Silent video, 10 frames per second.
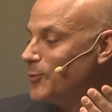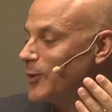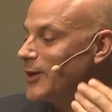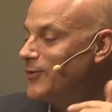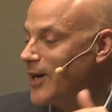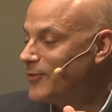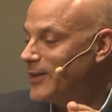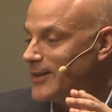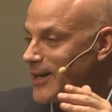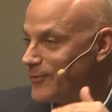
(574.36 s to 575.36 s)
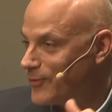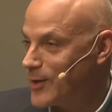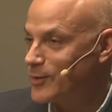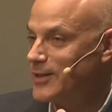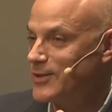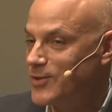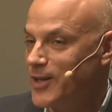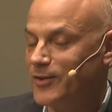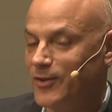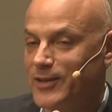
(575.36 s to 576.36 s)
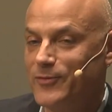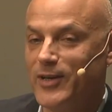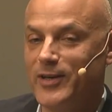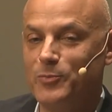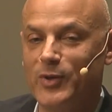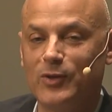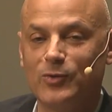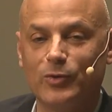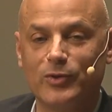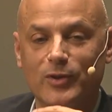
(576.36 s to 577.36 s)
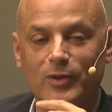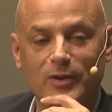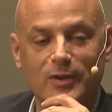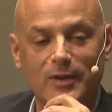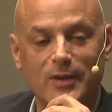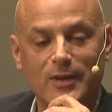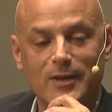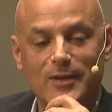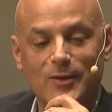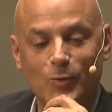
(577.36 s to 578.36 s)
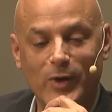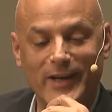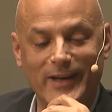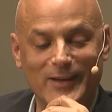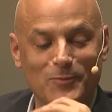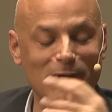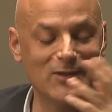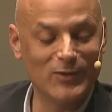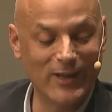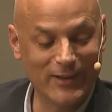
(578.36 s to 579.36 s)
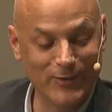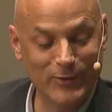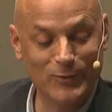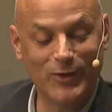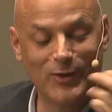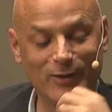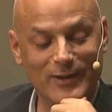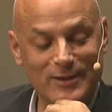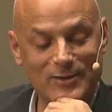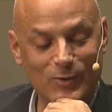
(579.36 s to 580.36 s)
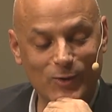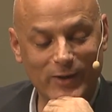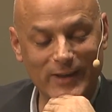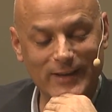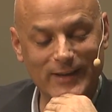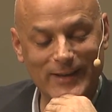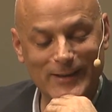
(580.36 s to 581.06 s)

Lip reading: Cavafy and I found each other in a very peculiar way much later. You've heard this story.